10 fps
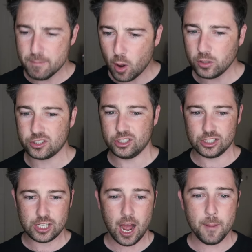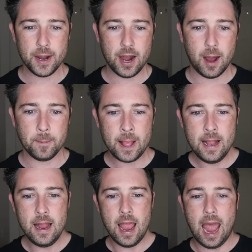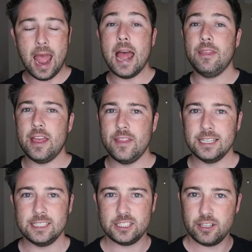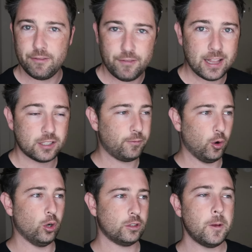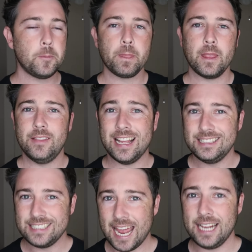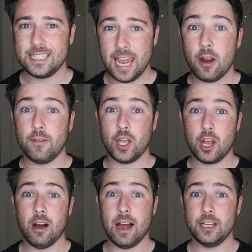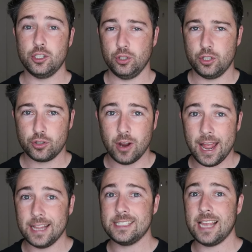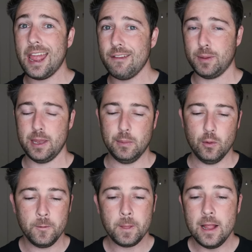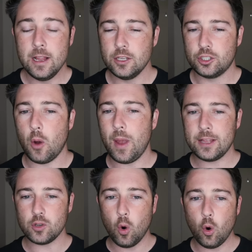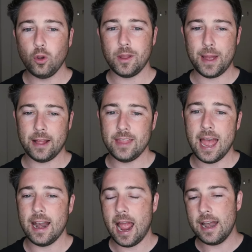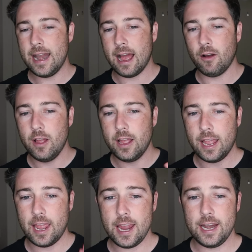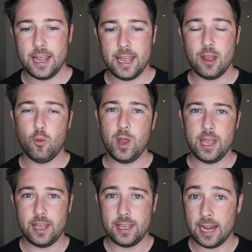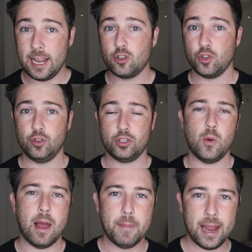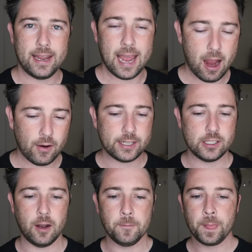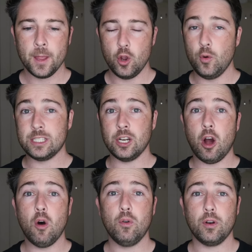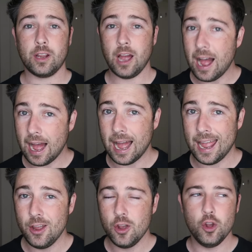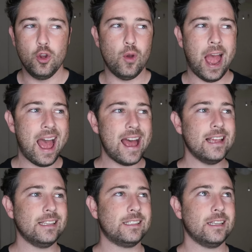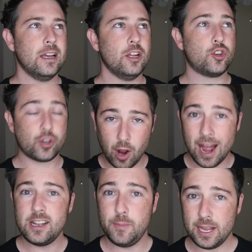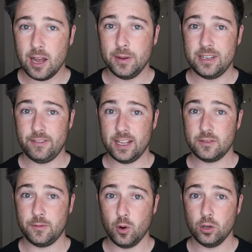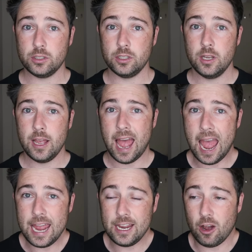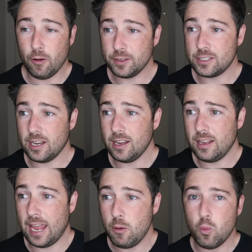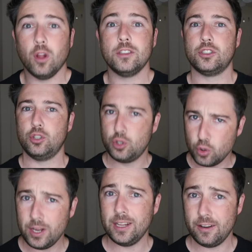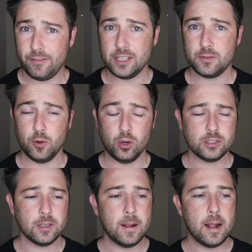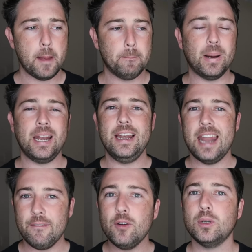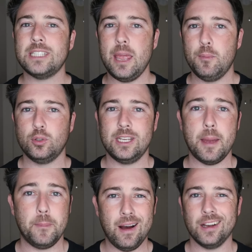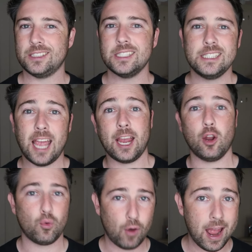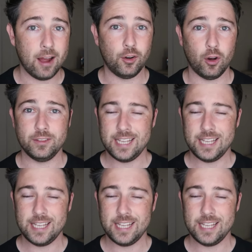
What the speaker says: Monsters coming up. And then there's this defense force that takes care of the Kaiju to try and save people. So it's all about that. And now, in here, we get introduced to our main character, who is an older guy who has tried to become a defense force. A officer, he wants to join the defense force, but he never was able to get past the second round of